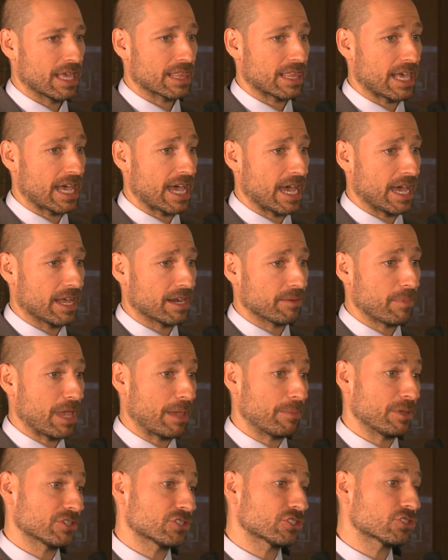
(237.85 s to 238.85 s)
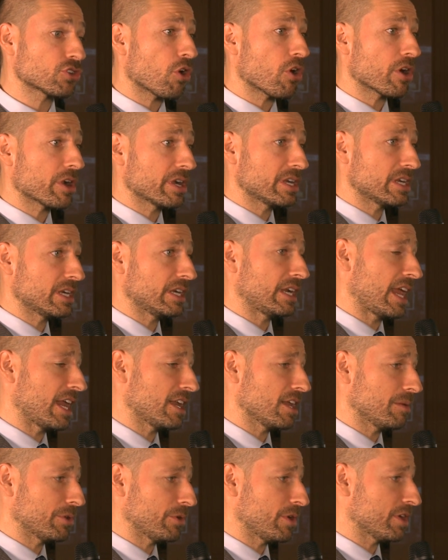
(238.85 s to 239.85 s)
that maybe started in an
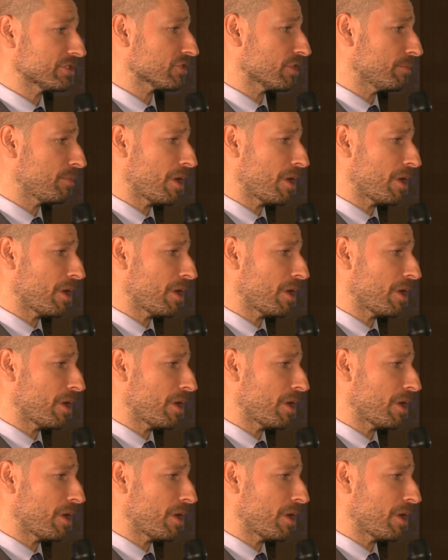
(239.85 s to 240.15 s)
AWS or a